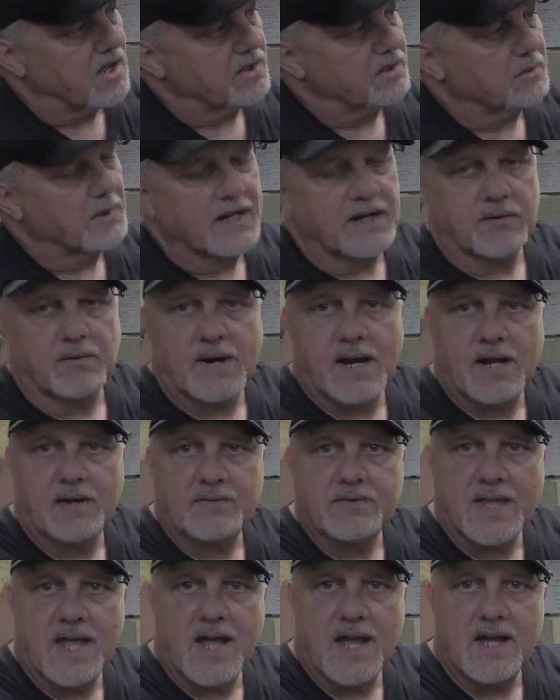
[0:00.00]
the way
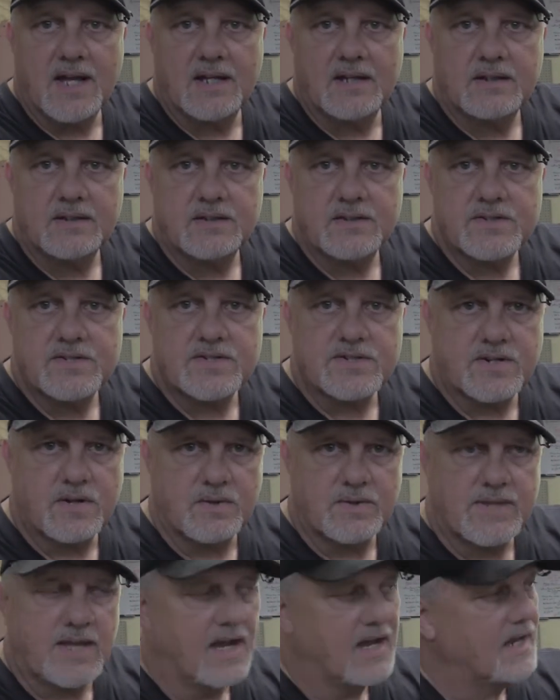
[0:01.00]
around that
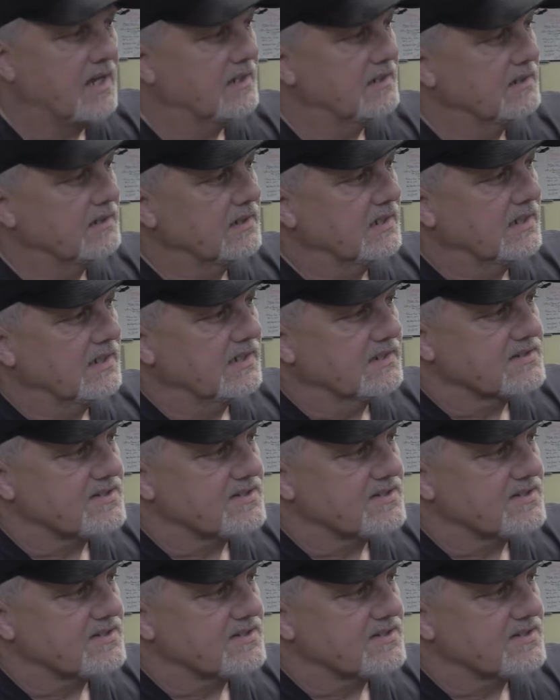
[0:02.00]
so that it